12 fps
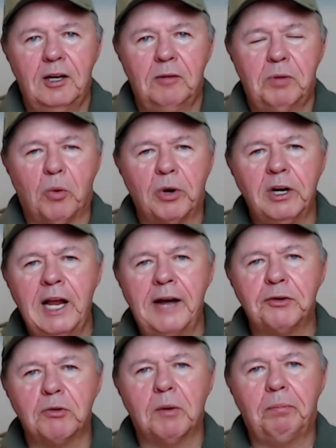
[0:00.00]
but we're going to have
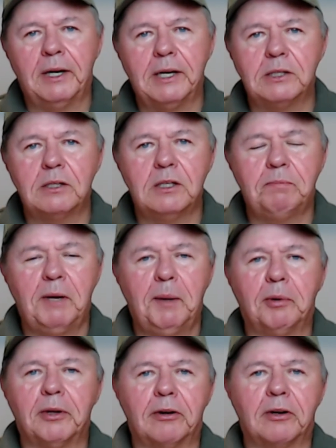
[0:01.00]
to replace these
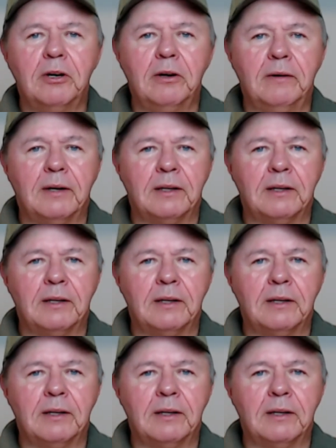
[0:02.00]
people that are currently